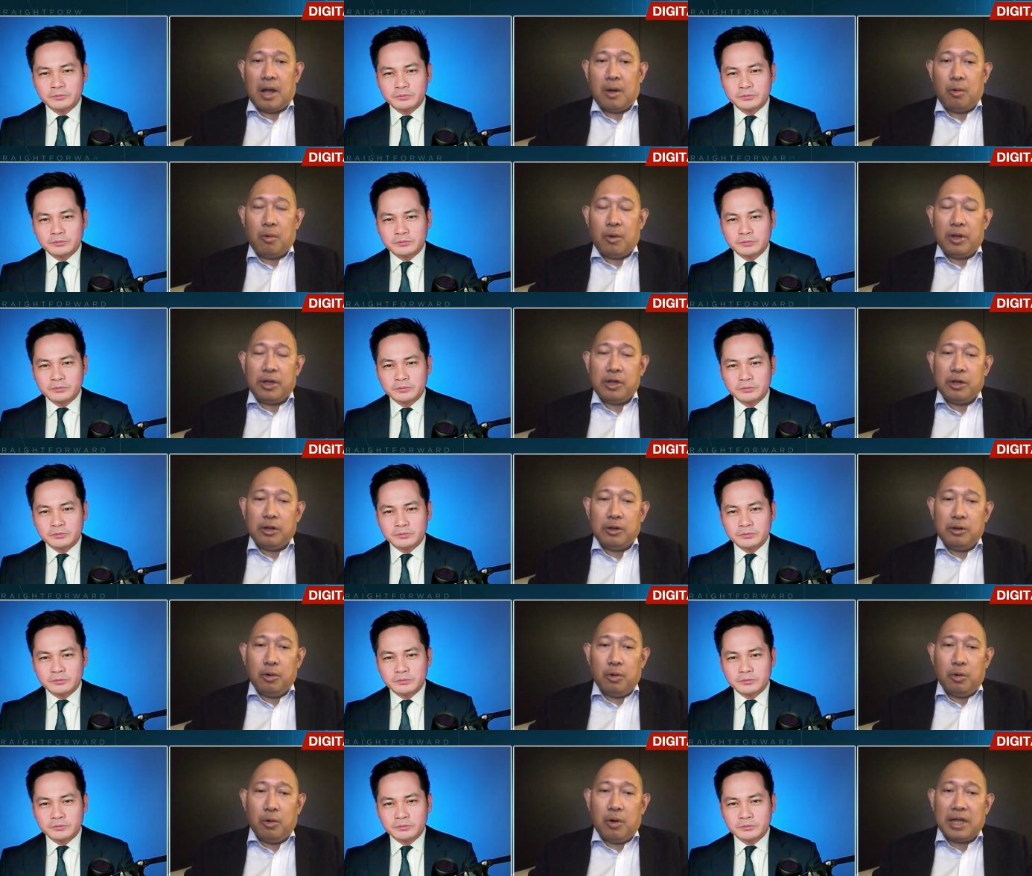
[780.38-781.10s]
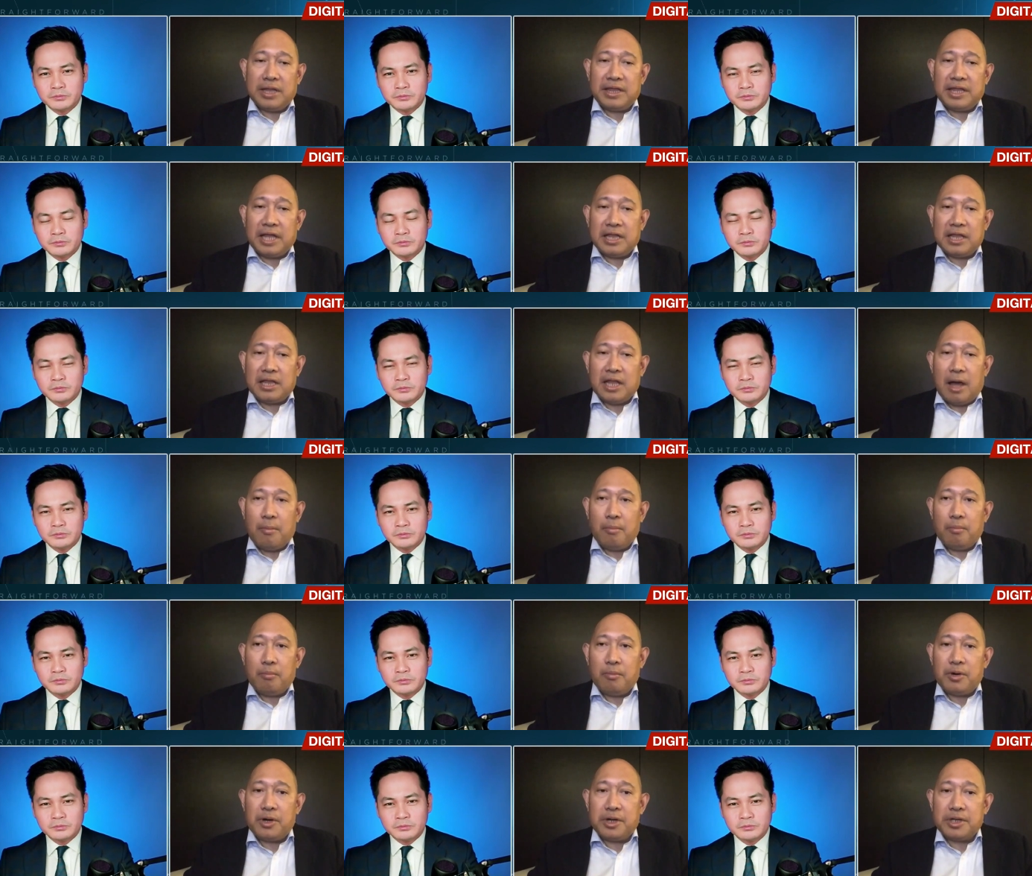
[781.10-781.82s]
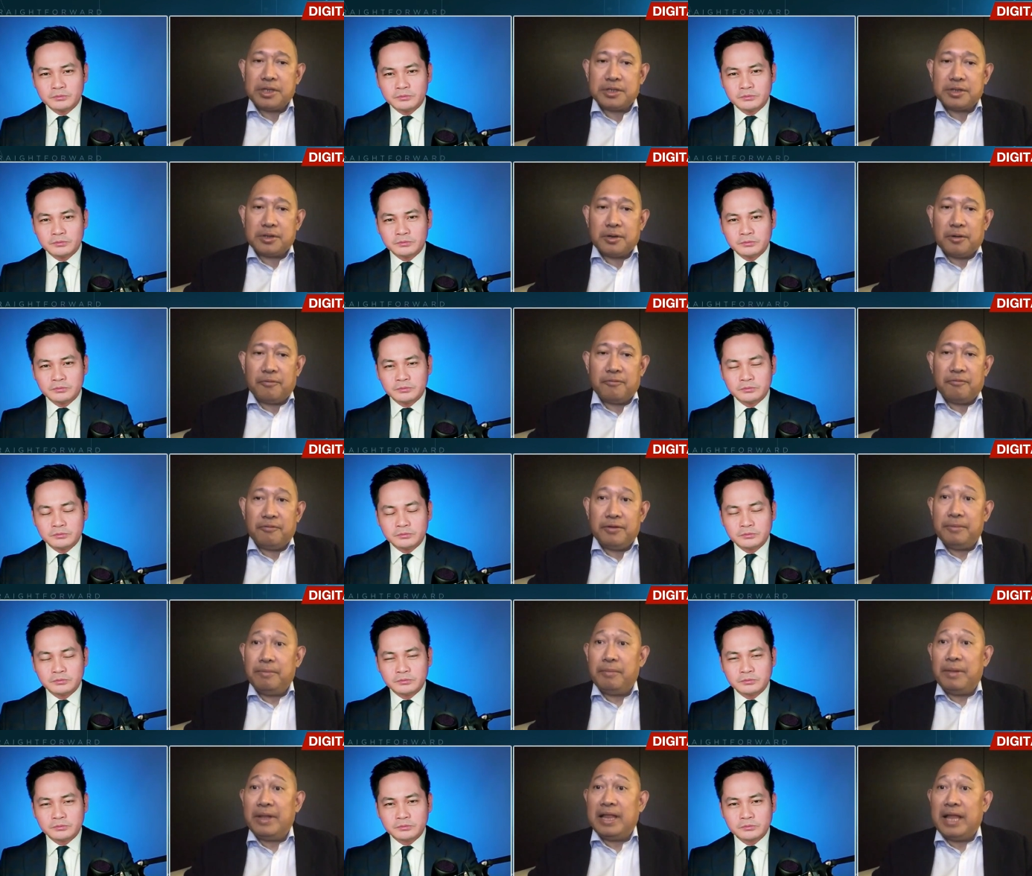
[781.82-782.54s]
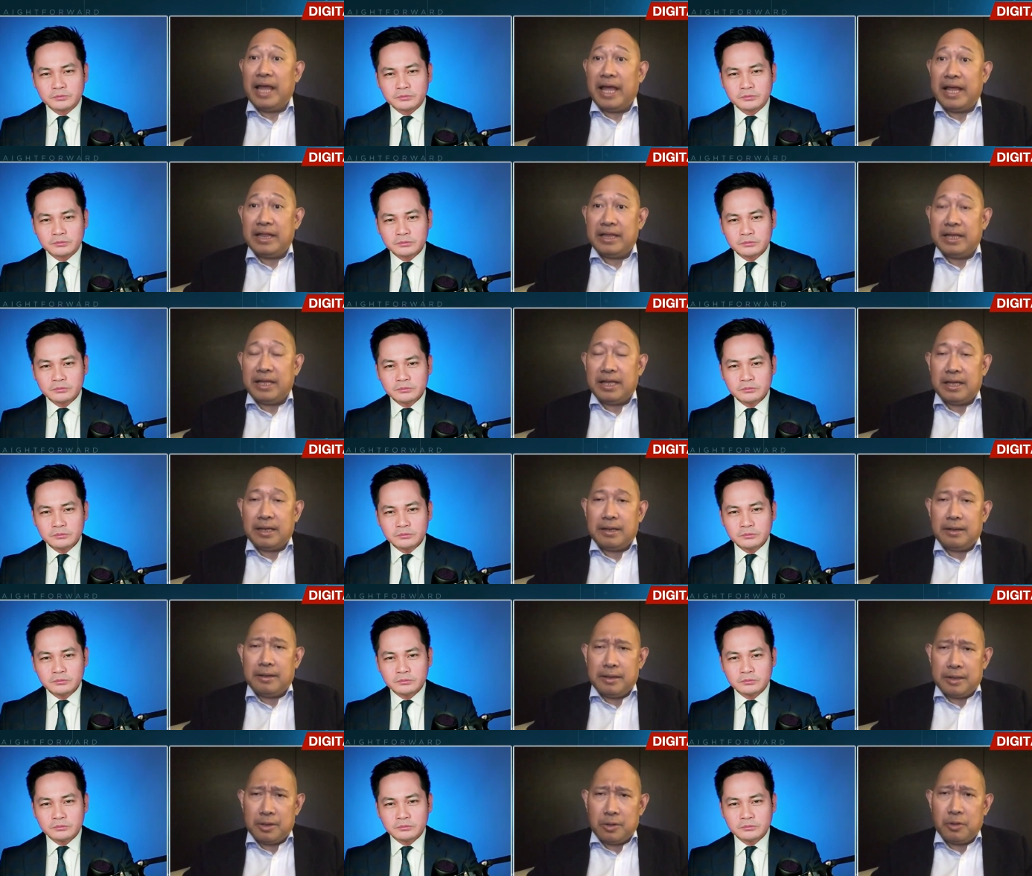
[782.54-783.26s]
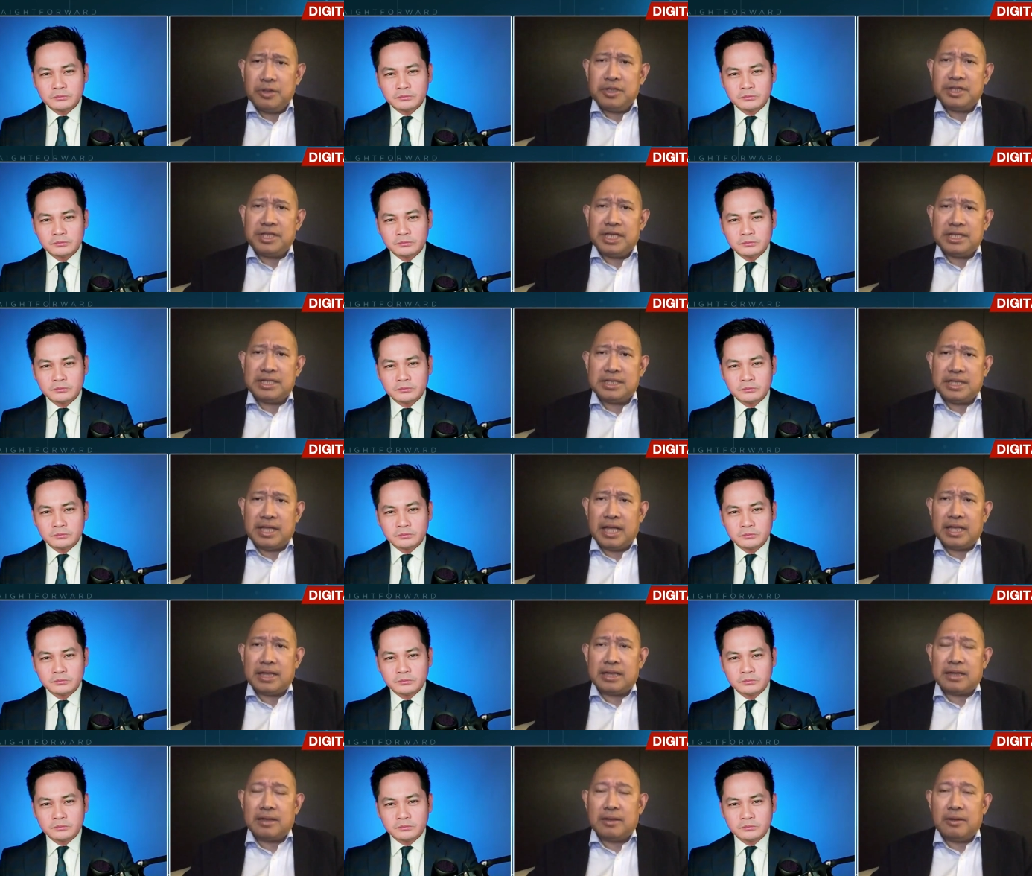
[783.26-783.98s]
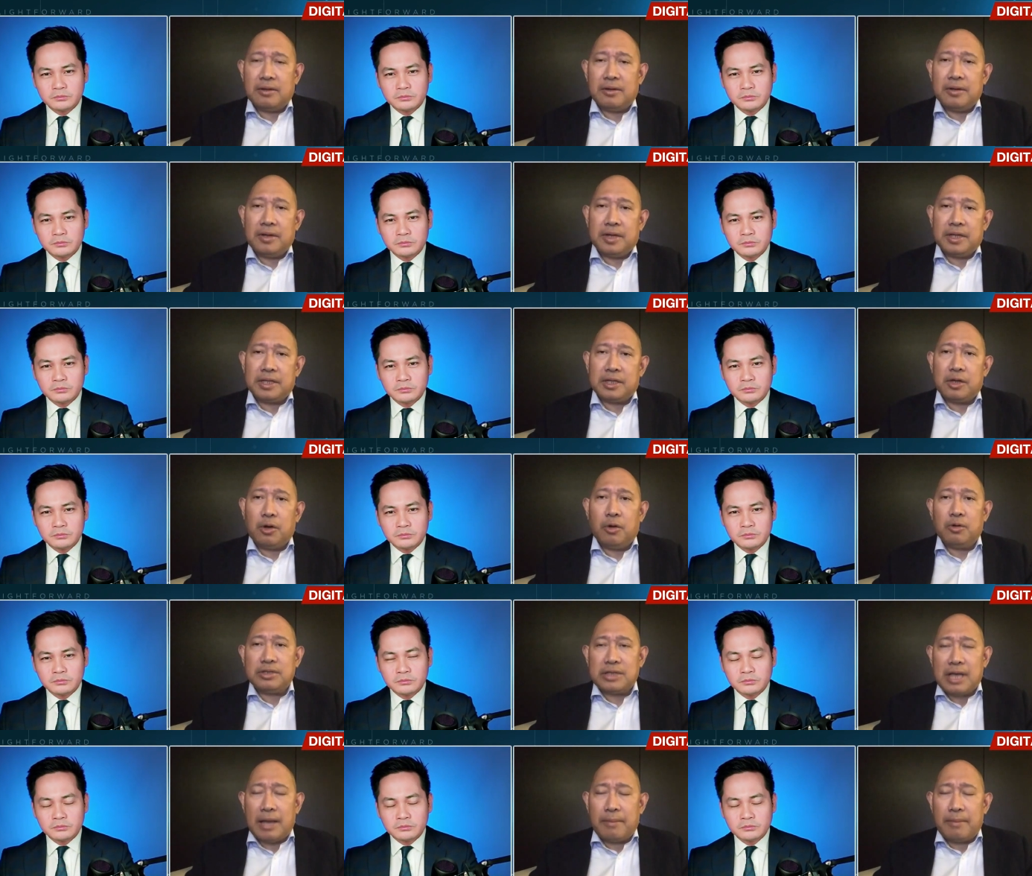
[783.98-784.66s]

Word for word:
Speaker 1: When you look at the numbers of VP Leni, consistent, no? It goes